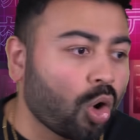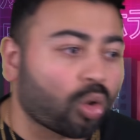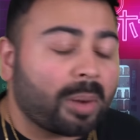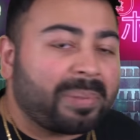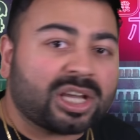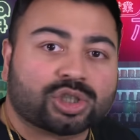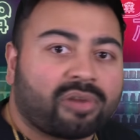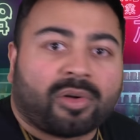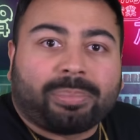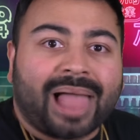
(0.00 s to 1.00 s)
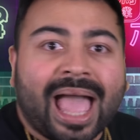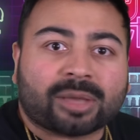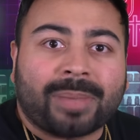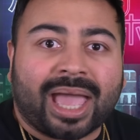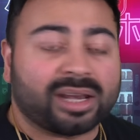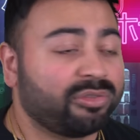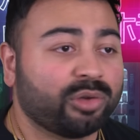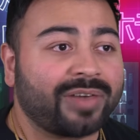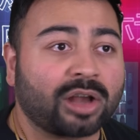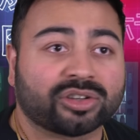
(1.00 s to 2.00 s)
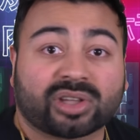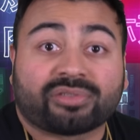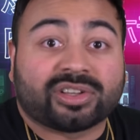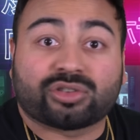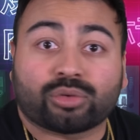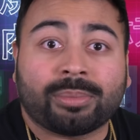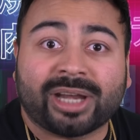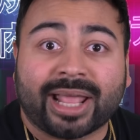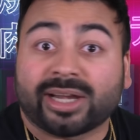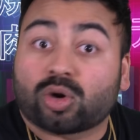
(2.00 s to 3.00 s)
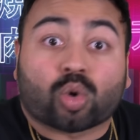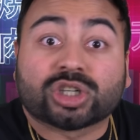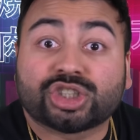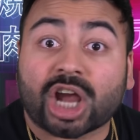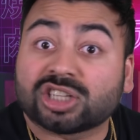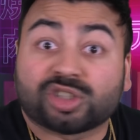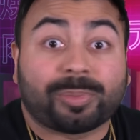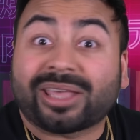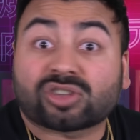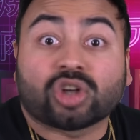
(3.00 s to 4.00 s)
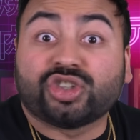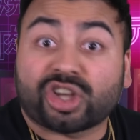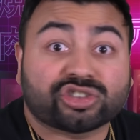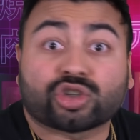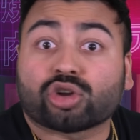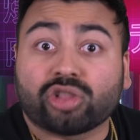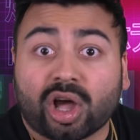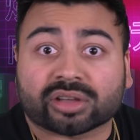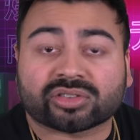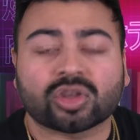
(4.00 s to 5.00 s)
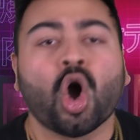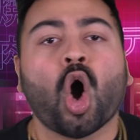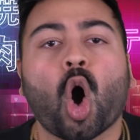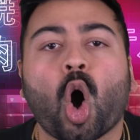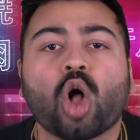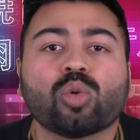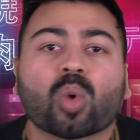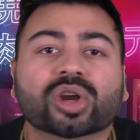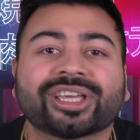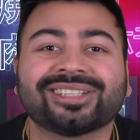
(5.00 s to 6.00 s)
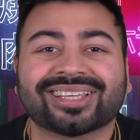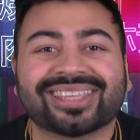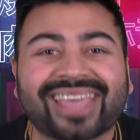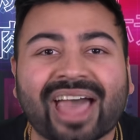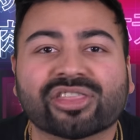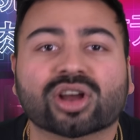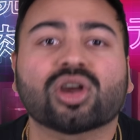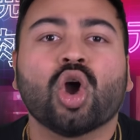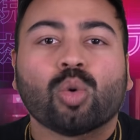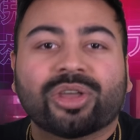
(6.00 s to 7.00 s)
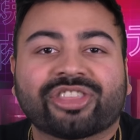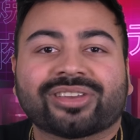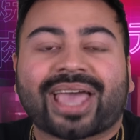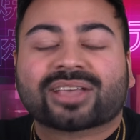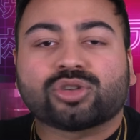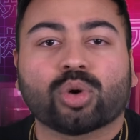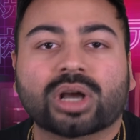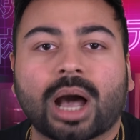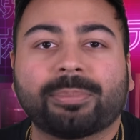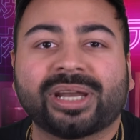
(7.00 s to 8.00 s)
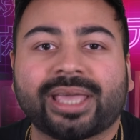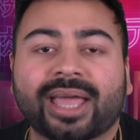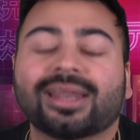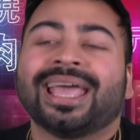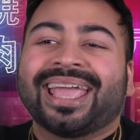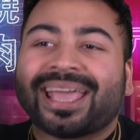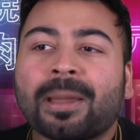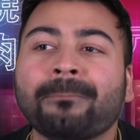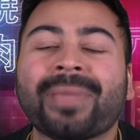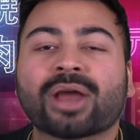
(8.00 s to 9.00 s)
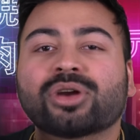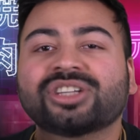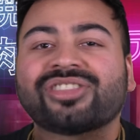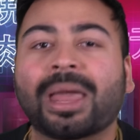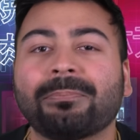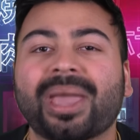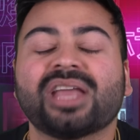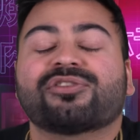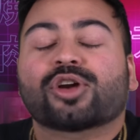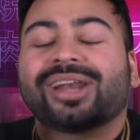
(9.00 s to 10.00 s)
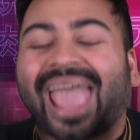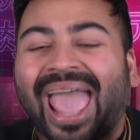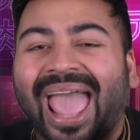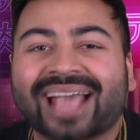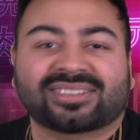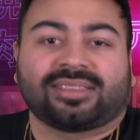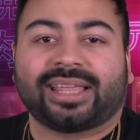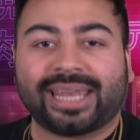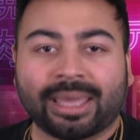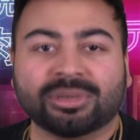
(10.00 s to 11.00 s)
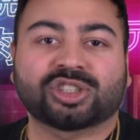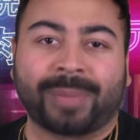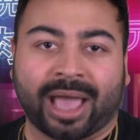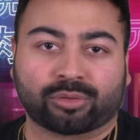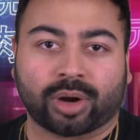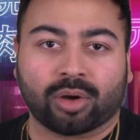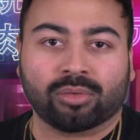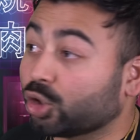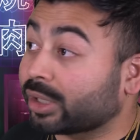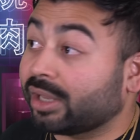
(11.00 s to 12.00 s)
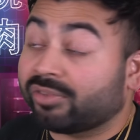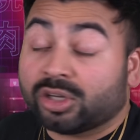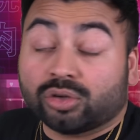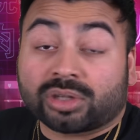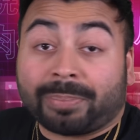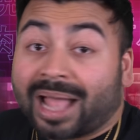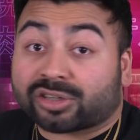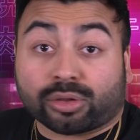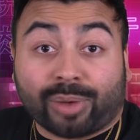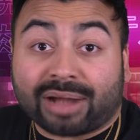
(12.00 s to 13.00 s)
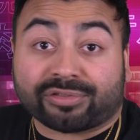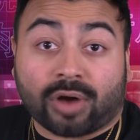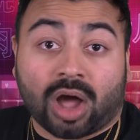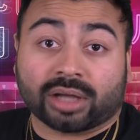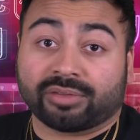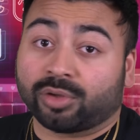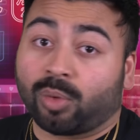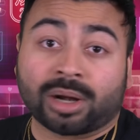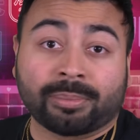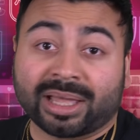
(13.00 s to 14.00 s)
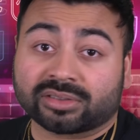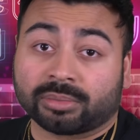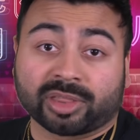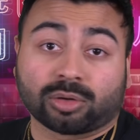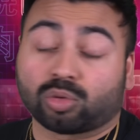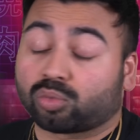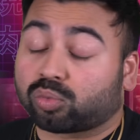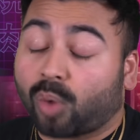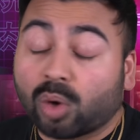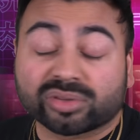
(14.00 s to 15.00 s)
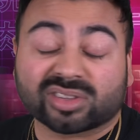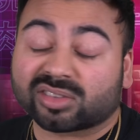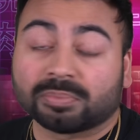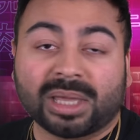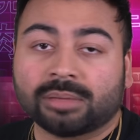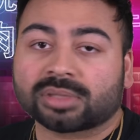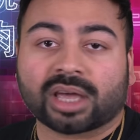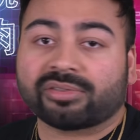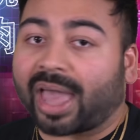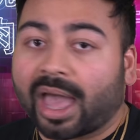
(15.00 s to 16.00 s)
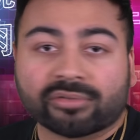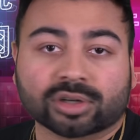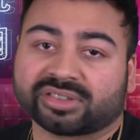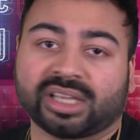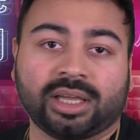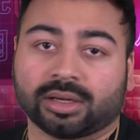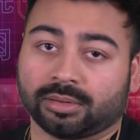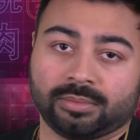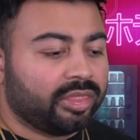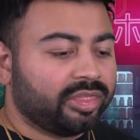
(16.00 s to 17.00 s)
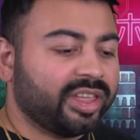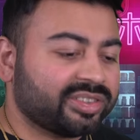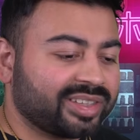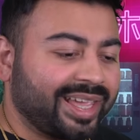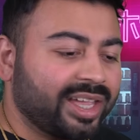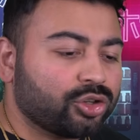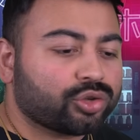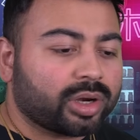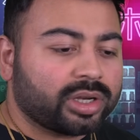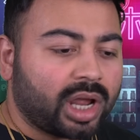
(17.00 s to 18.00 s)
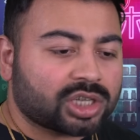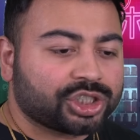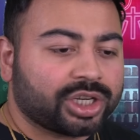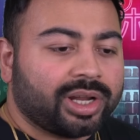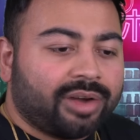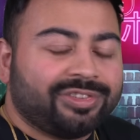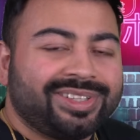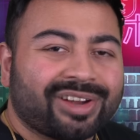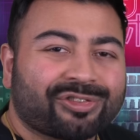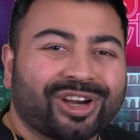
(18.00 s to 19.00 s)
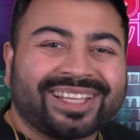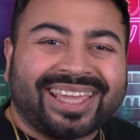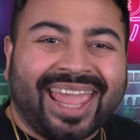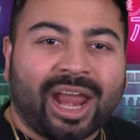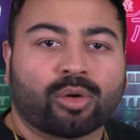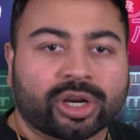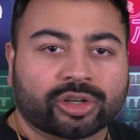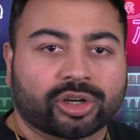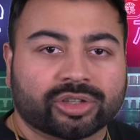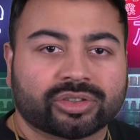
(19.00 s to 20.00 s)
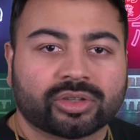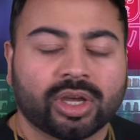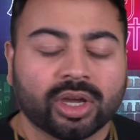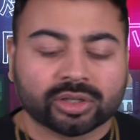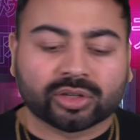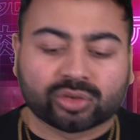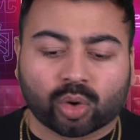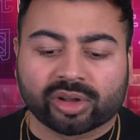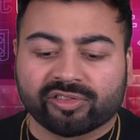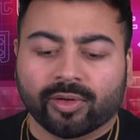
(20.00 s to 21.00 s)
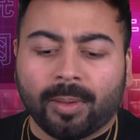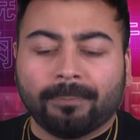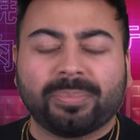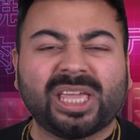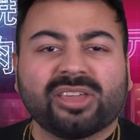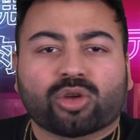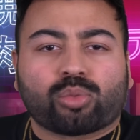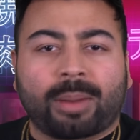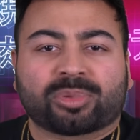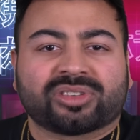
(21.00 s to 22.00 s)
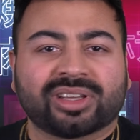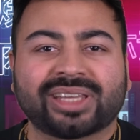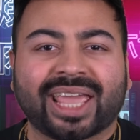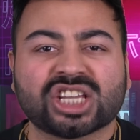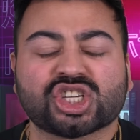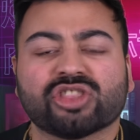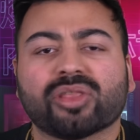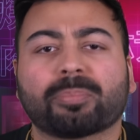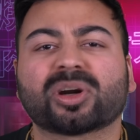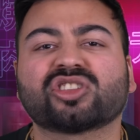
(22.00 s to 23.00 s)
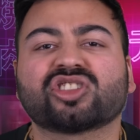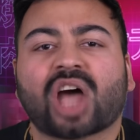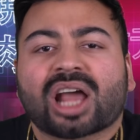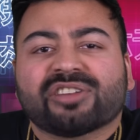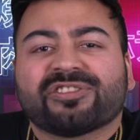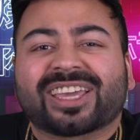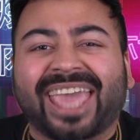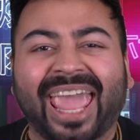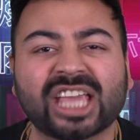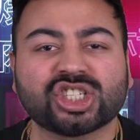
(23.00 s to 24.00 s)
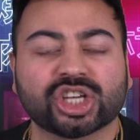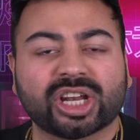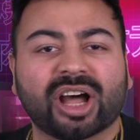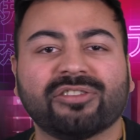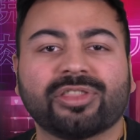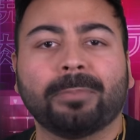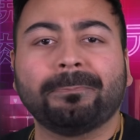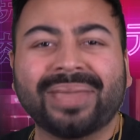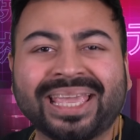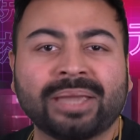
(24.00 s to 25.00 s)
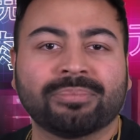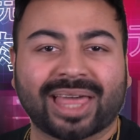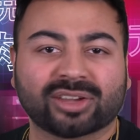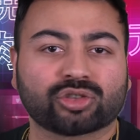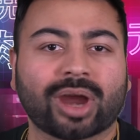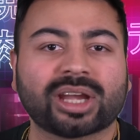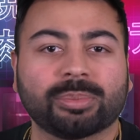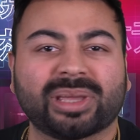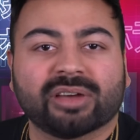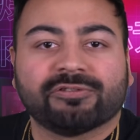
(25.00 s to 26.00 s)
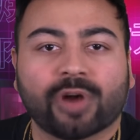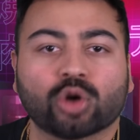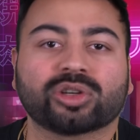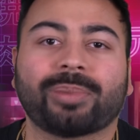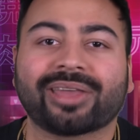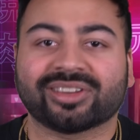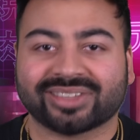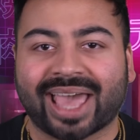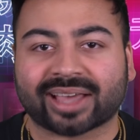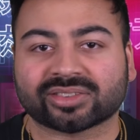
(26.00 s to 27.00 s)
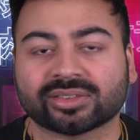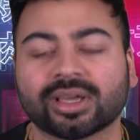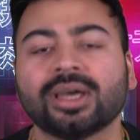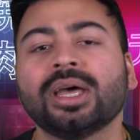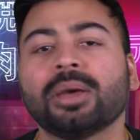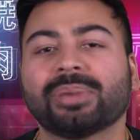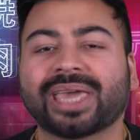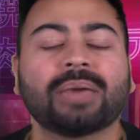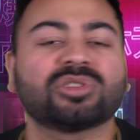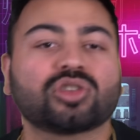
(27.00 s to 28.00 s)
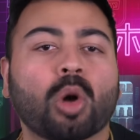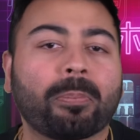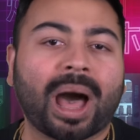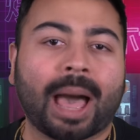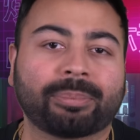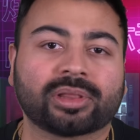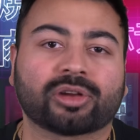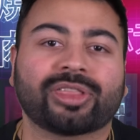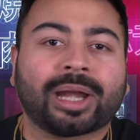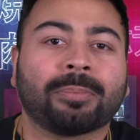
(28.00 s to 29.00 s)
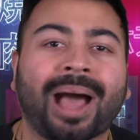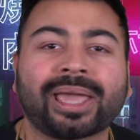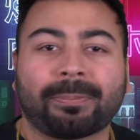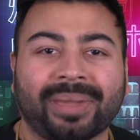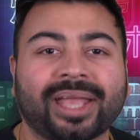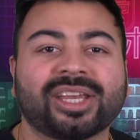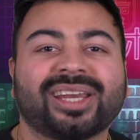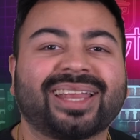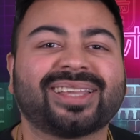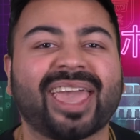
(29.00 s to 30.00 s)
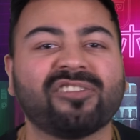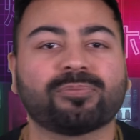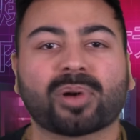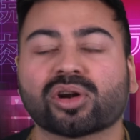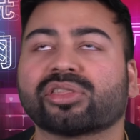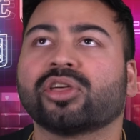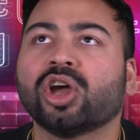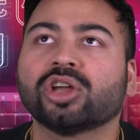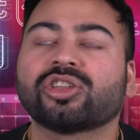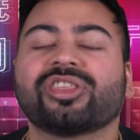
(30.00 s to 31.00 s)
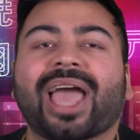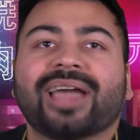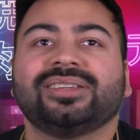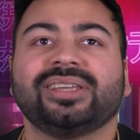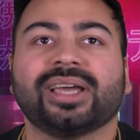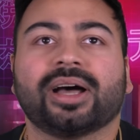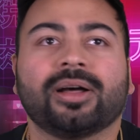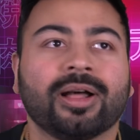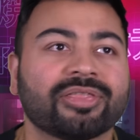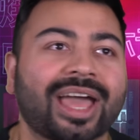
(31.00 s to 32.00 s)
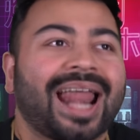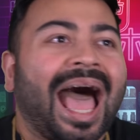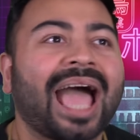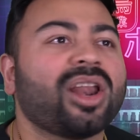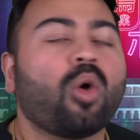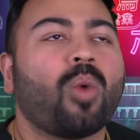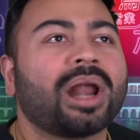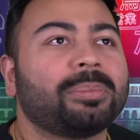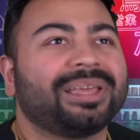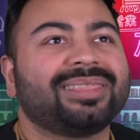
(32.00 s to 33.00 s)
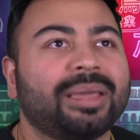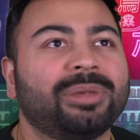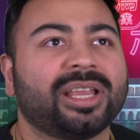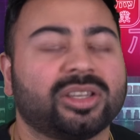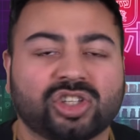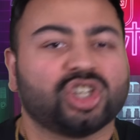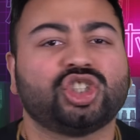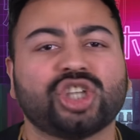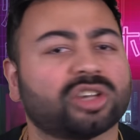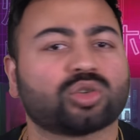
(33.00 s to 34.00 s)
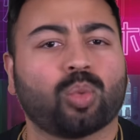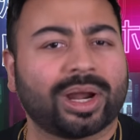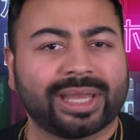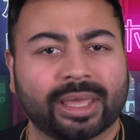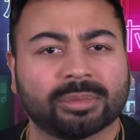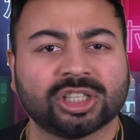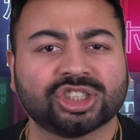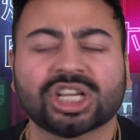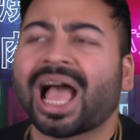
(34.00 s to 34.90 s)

or a picture of a black man if you found yourself discriminated or judged based on just your looks, all working together with the text to accompany it in a marriage that made for an excellent image macro. You can even use a bachelorette frog if you want to make some of the grossest memes I've ever seen. This introduction of different characters to sort of be the representation, the personification of the meme that is trying to be evoked by the text, became so popular that, in my opinion, it gave birth to the idea that I don't want to be limited to just one image.